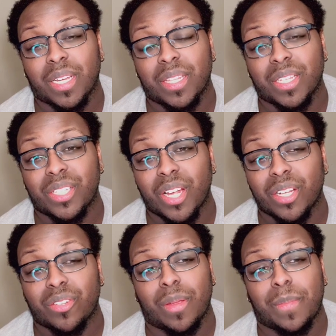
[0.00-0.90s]
the
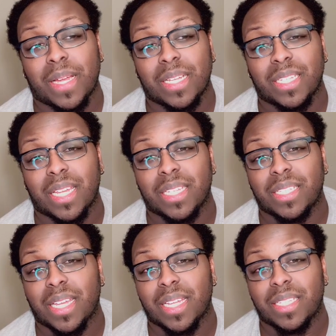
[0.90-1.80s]
surgery. Because
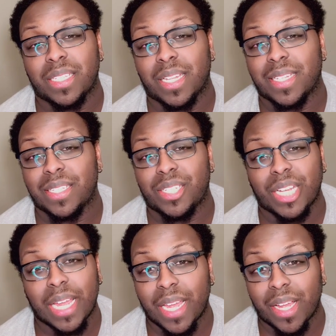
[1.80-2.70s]
it's
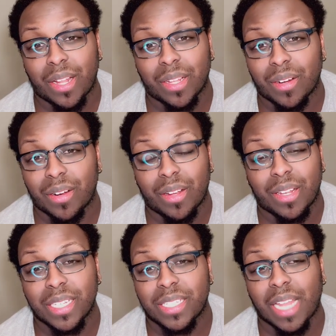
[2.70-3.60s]
gel, girl.
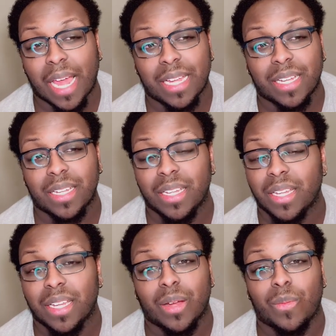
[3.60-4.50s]
It's like,
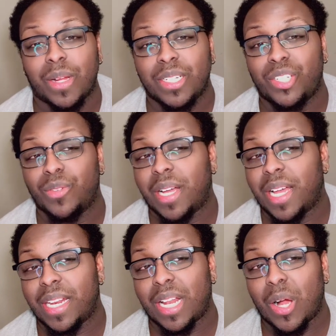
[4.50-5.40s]
once you
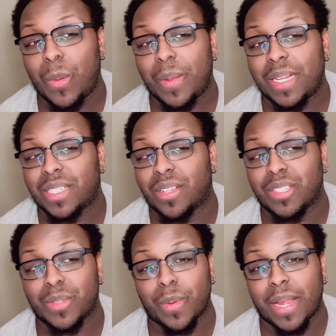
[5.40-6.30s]
cut it open, it's going to
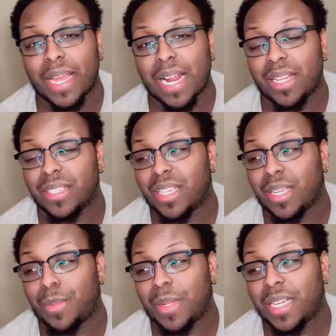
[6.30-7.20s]
spread all into
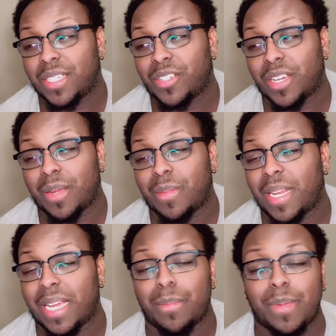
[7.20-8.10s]
your bloodstream. And
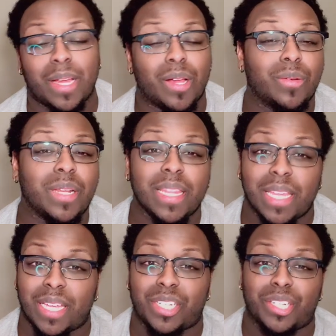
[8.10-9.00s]
it could be a whole nother
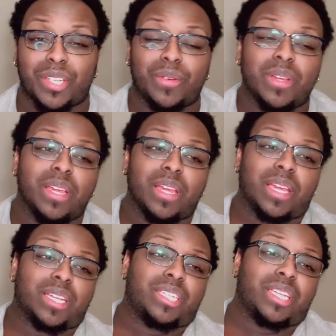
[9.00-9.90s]
issue.
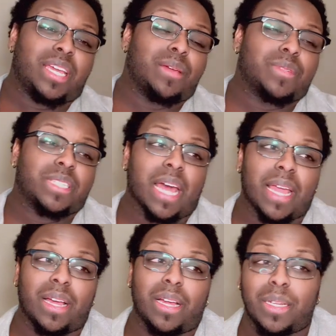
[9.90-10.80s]
And he was like,